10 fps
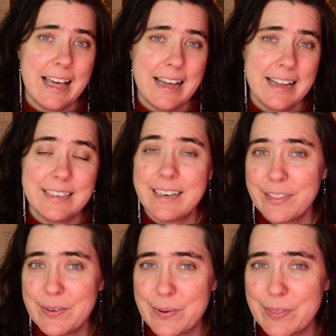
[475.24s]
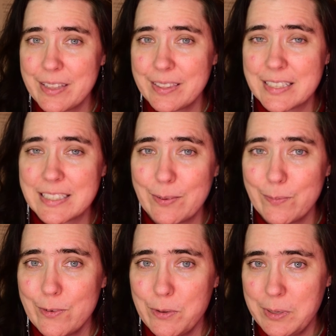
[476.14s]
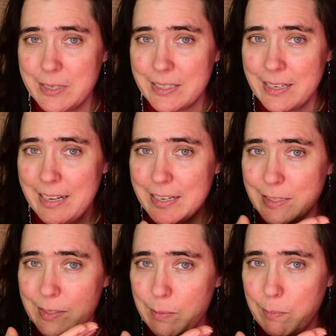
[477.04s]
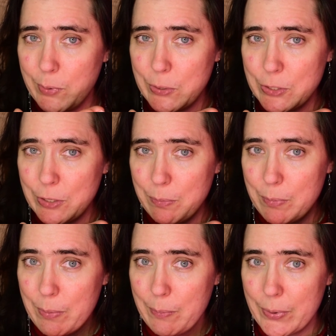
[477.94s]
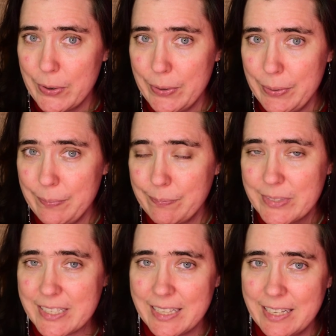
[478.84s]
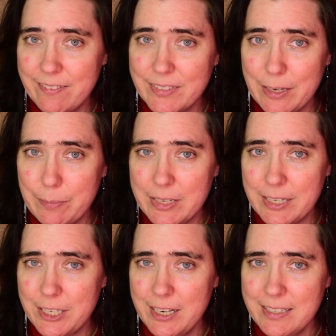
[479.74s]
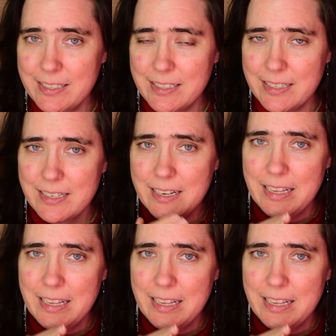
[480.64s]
Another thing that's helpful is a nice push-up bra to lift up the chest.